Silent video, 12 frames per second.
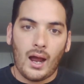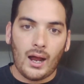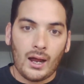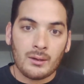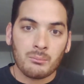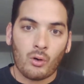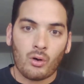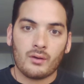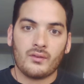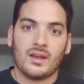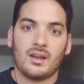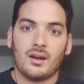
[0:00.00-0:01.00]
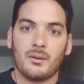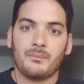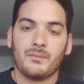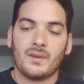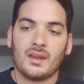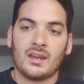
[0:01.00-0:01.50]
I'm more of a
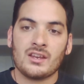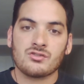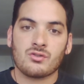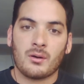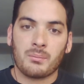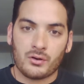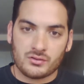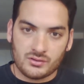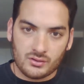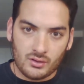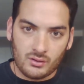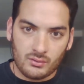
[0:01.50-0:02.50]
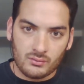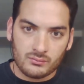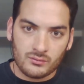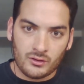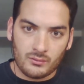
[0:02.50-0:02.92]
intrapersonal